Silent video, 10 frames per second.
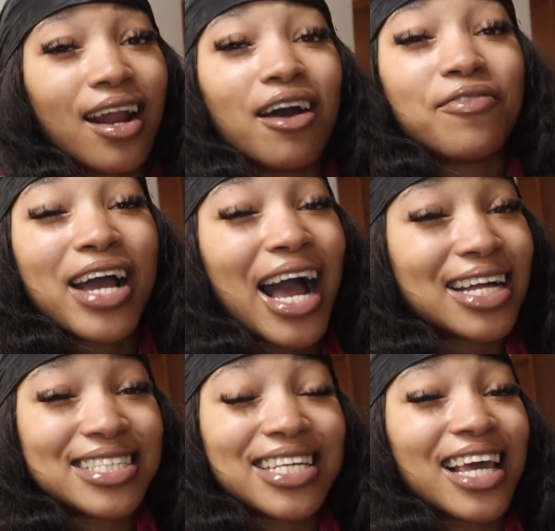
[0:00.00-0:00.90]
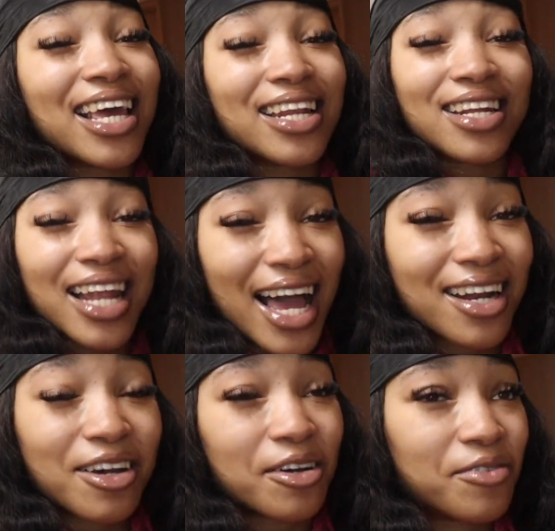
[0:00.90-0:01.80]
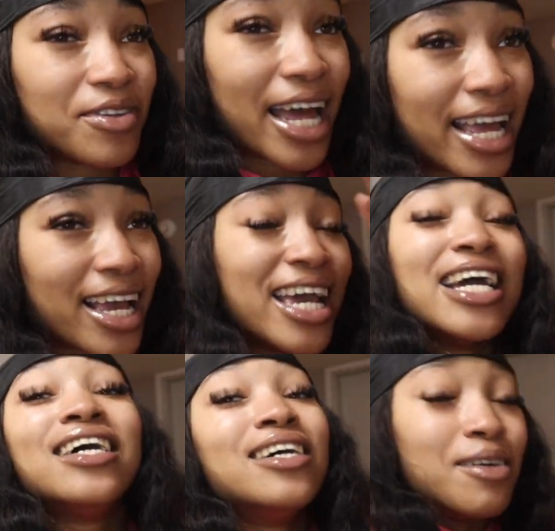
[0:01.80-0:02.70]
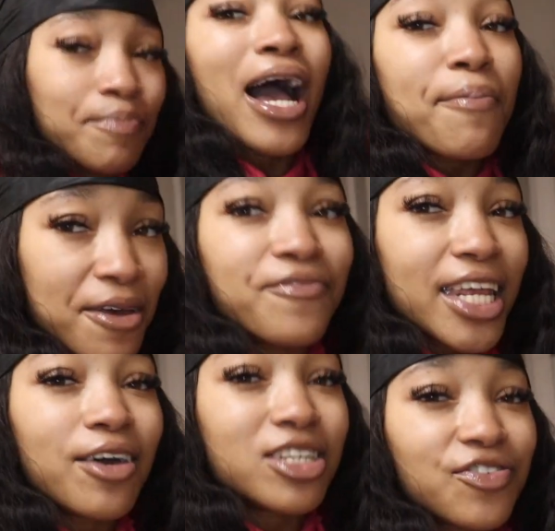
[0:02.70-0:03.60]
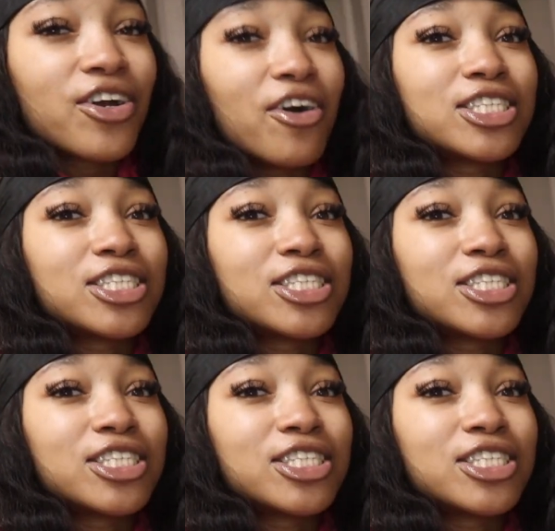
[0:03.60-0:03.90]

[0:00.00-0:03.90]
of content and a lot of like dropping videos for y'all.